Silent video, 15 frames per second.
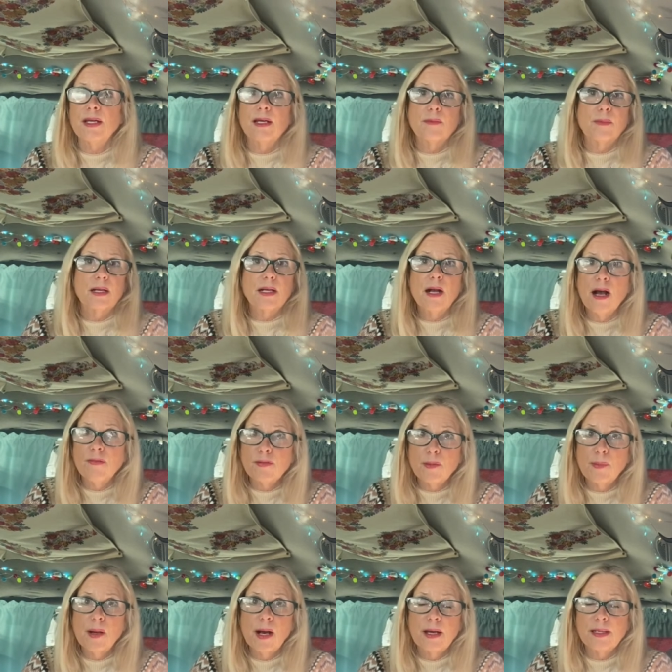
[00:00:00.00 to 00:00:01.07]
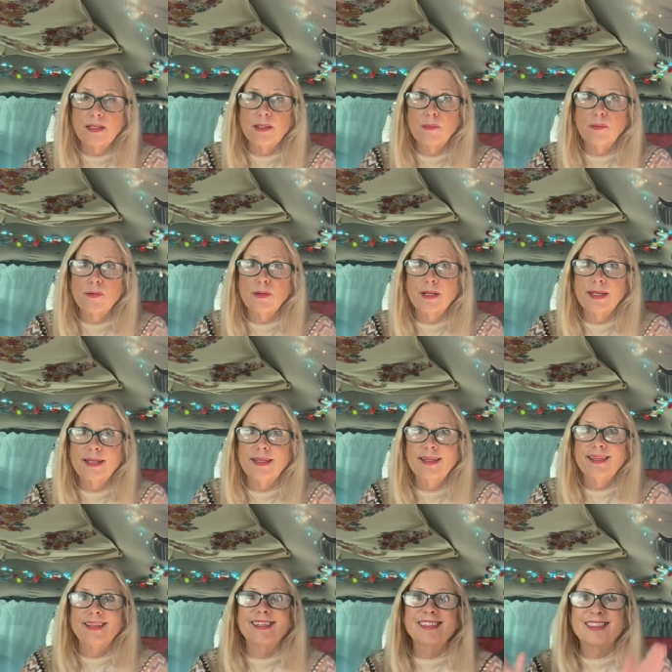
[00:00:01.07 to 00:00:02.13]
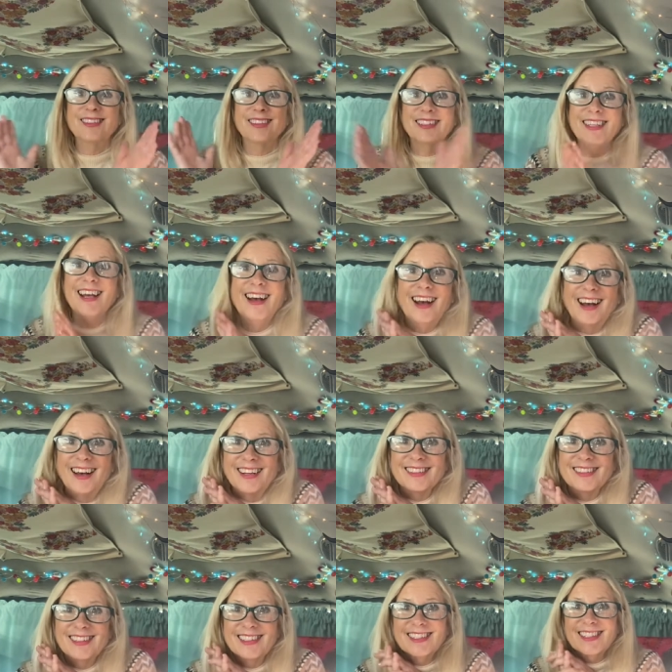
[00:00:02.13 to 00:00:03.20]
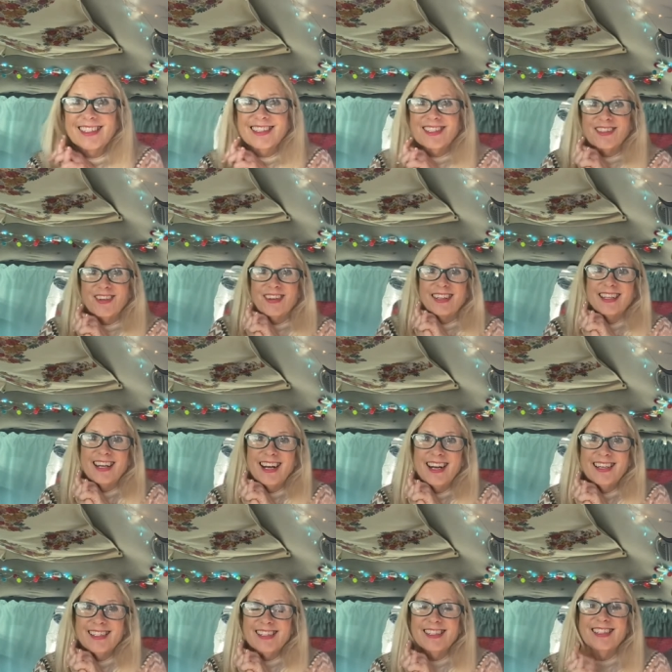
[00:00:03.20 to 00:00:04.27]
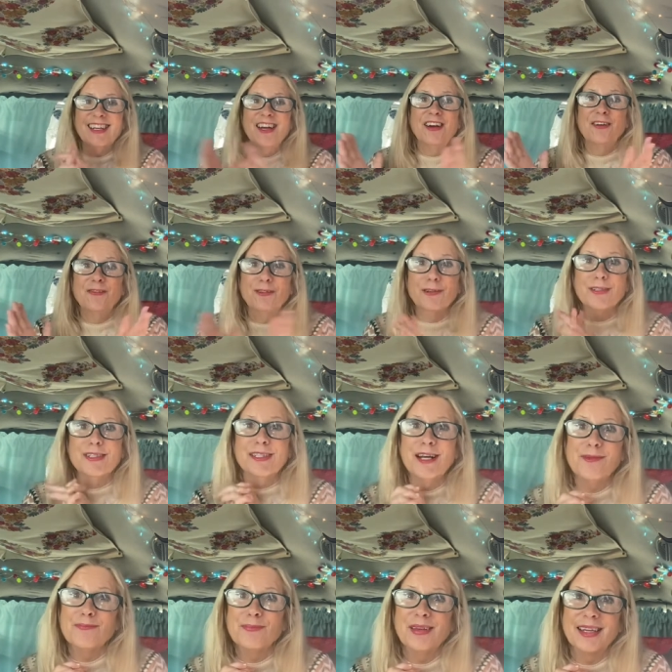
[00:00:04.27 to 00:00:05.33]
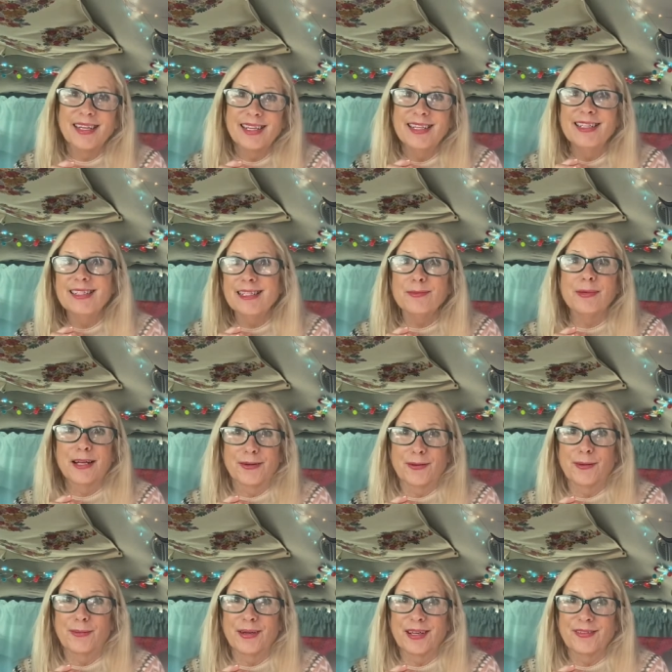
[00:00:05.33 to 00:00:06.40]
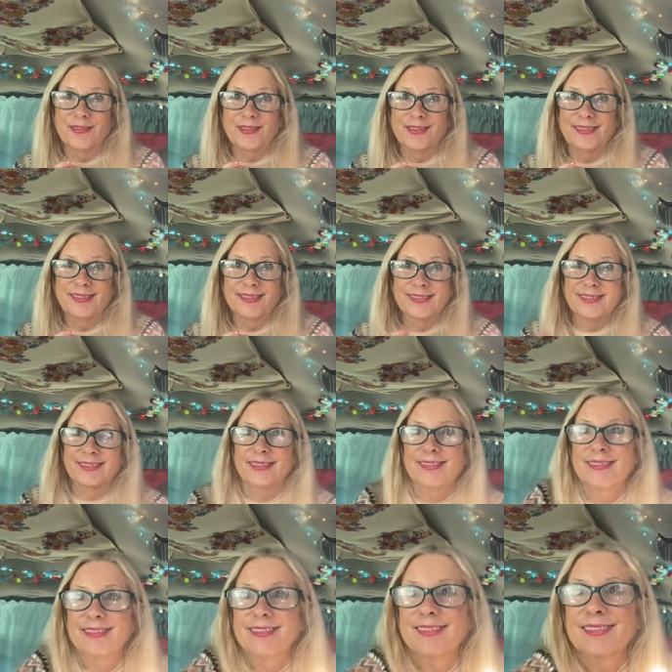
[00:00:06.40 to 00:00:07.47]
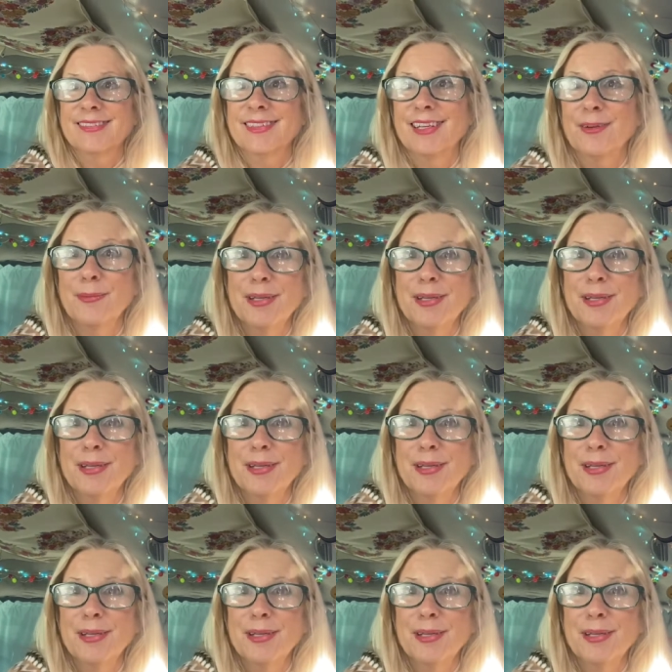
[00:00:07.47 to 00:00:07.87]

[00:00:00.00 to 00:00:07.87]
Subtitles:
my coffee pot in the morning. So yeah, so let's get started, guys. First up is the microwave. Here we